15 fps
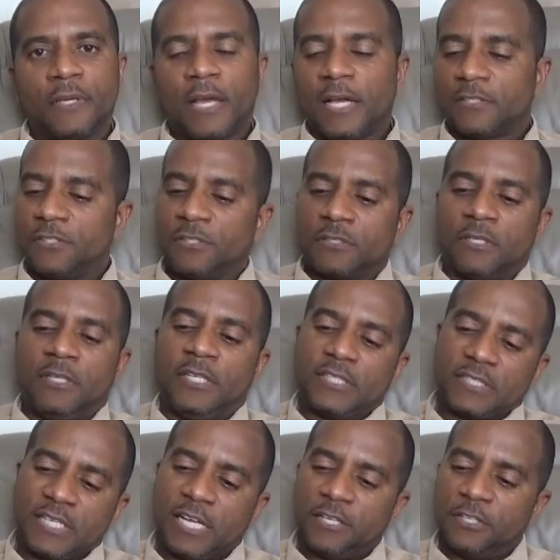I took the
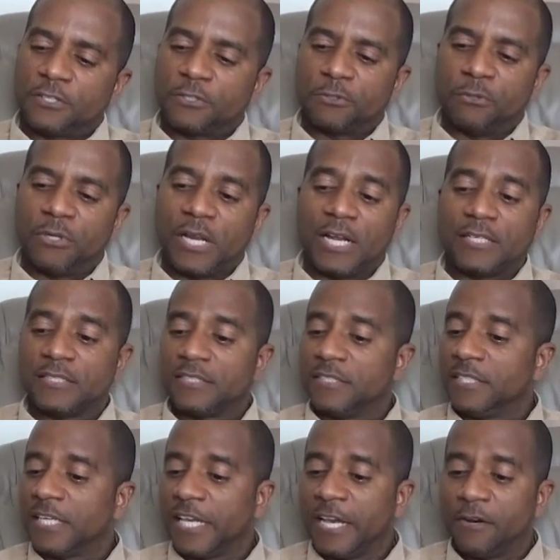list and I looked through it. I didn't
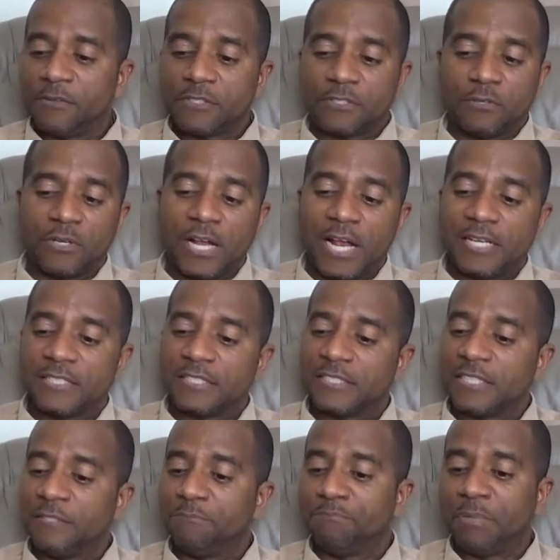see carrots on there. I didn't
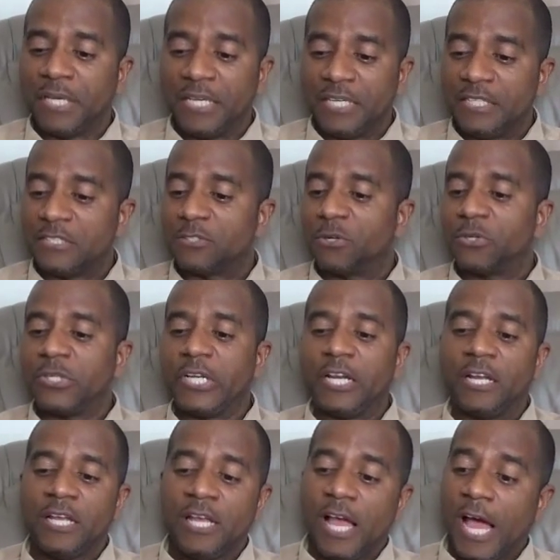see beans on
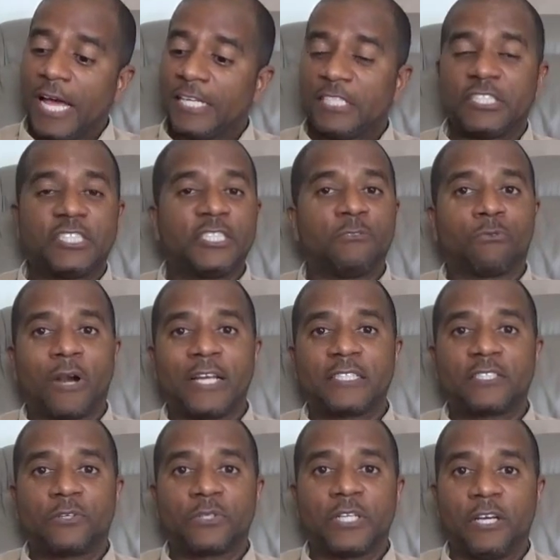there. I didn't see
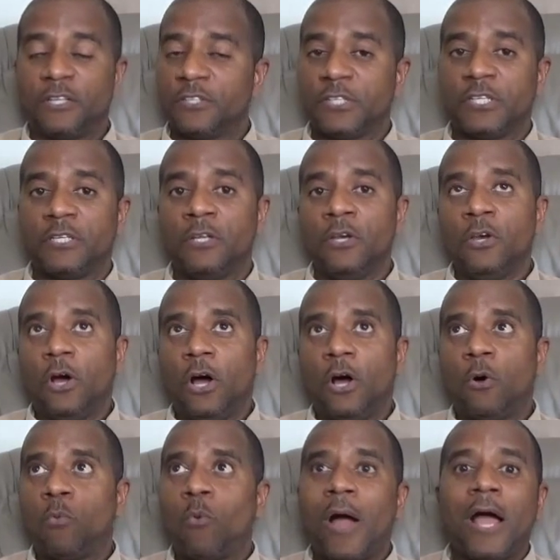rice on there other than
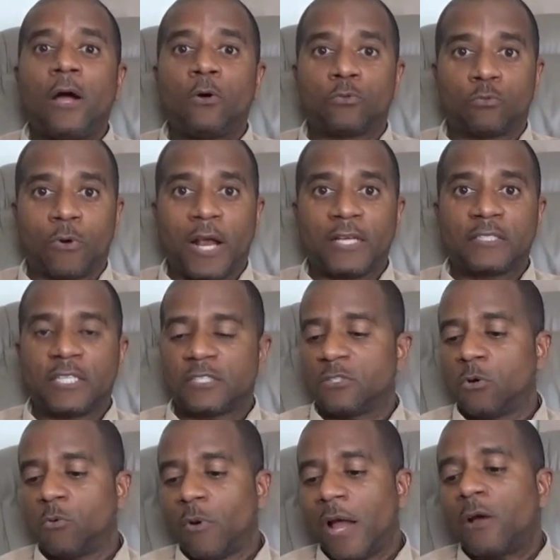wild rice. I
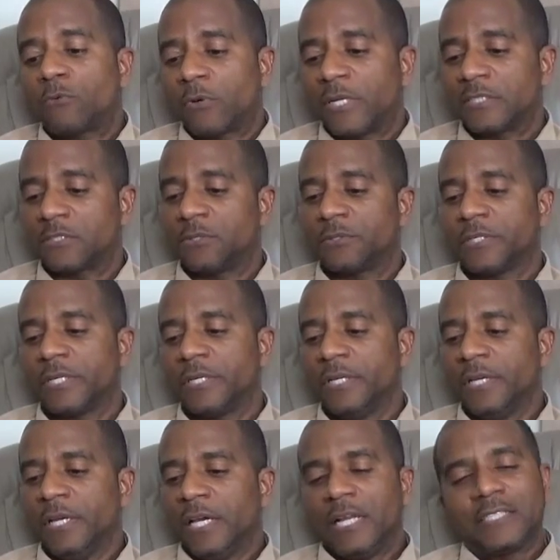saw wild rice on there.
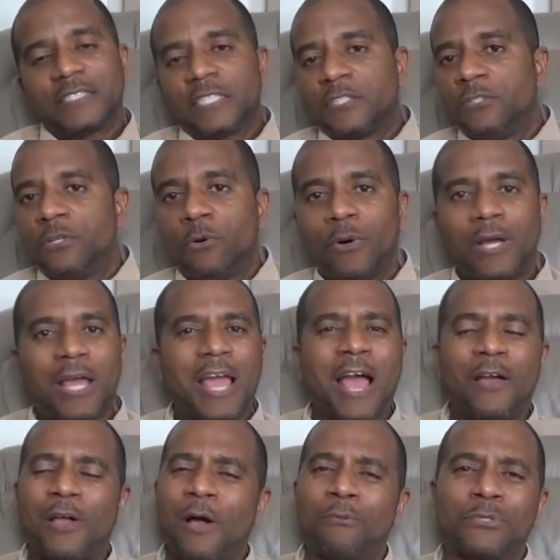And I said, you know what?
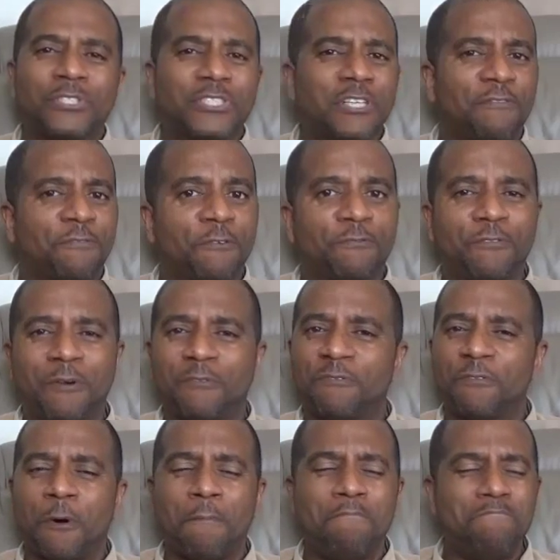I was suffering from it
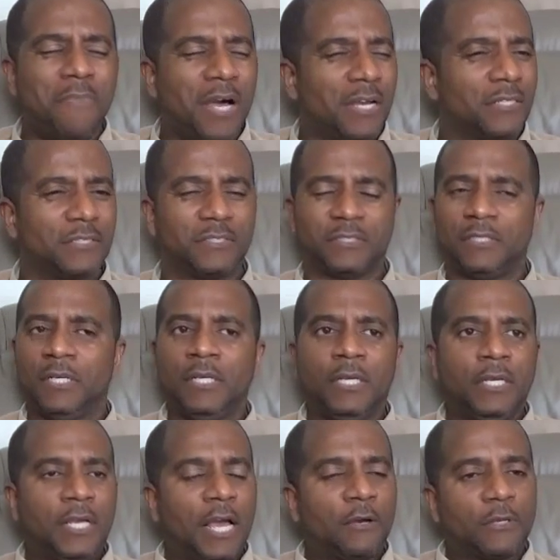for months.
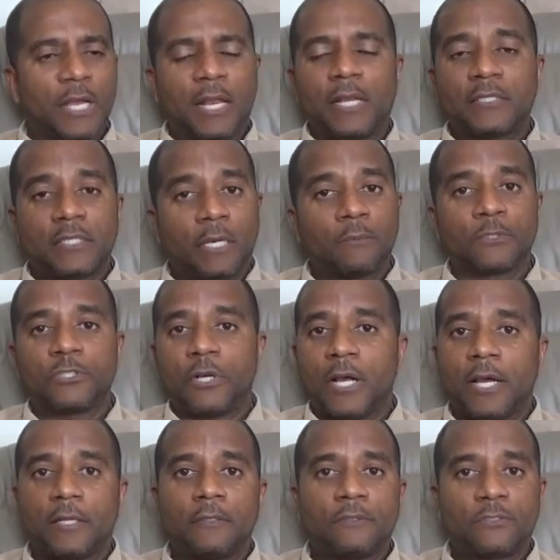And I said, I'm going to
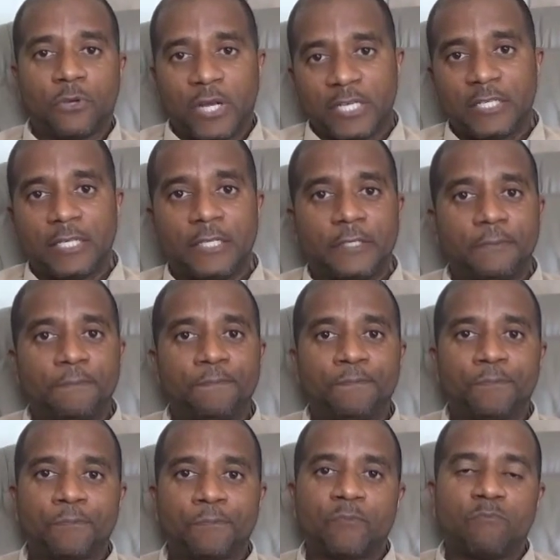try it. So I did it.
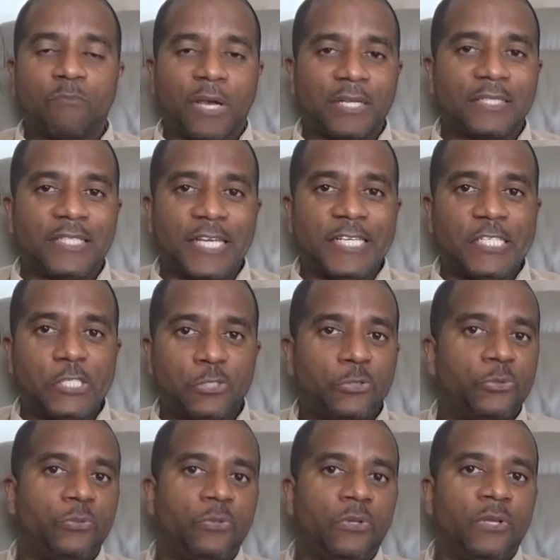By day
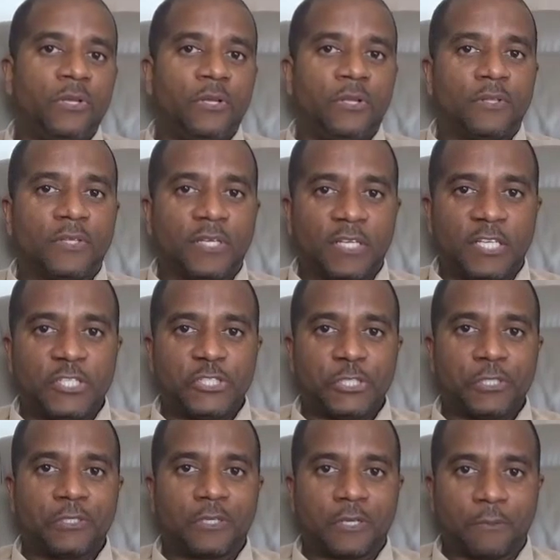2, the
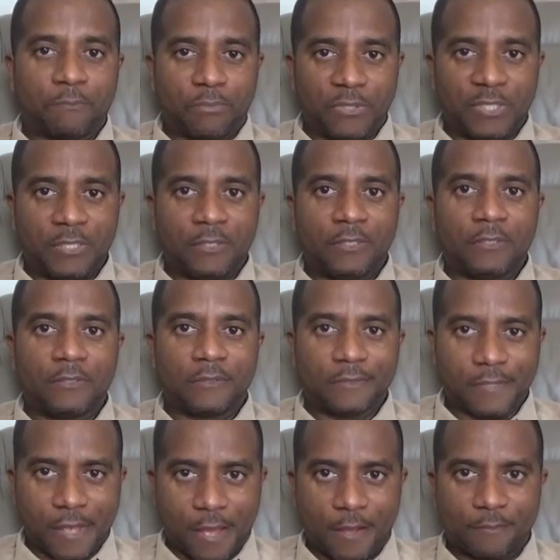itching completely
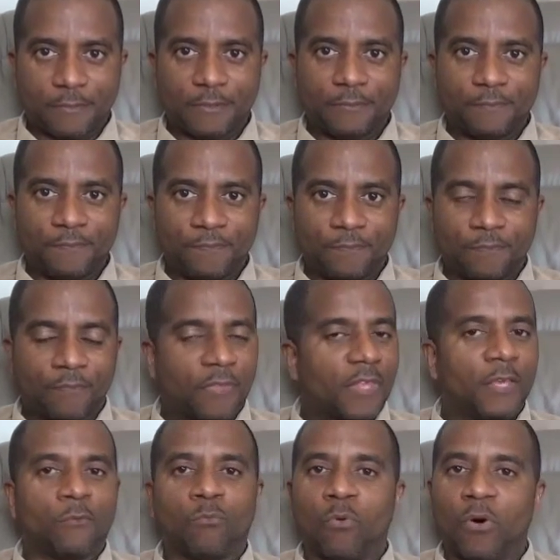stopped.
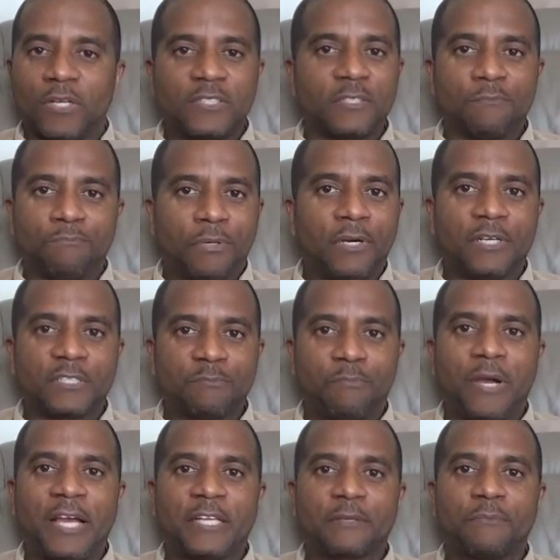It wasn't bugs
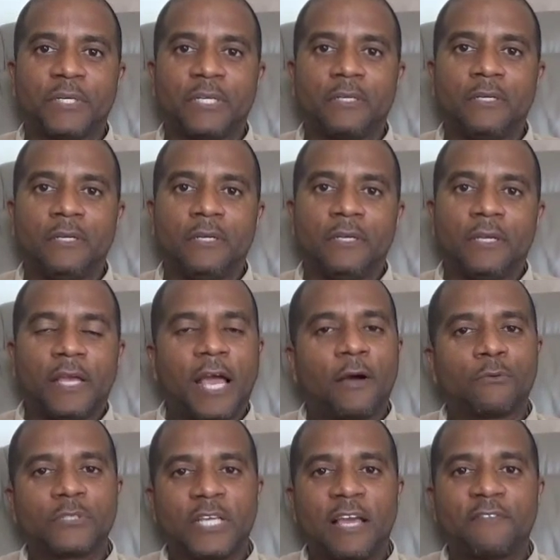biting me. I
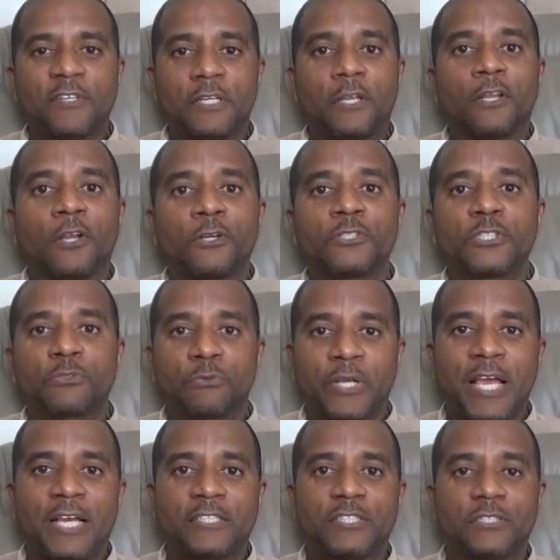was having an allergic
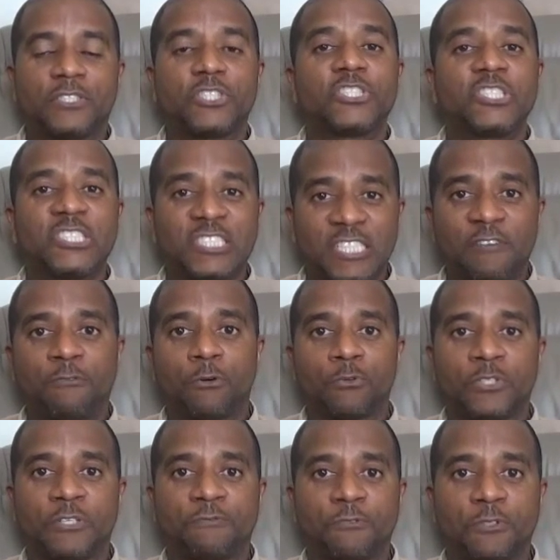reaction to several
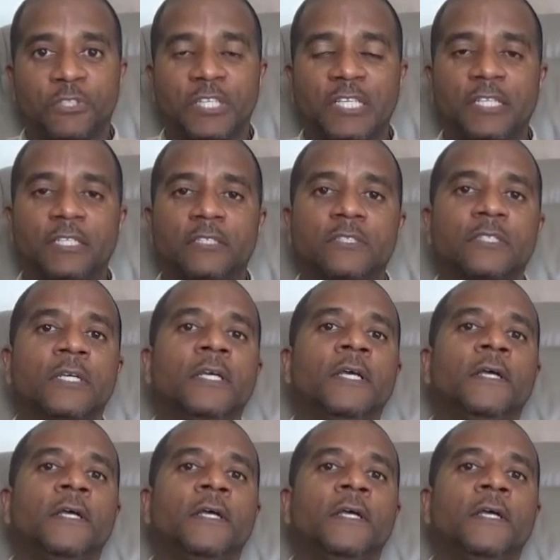different things.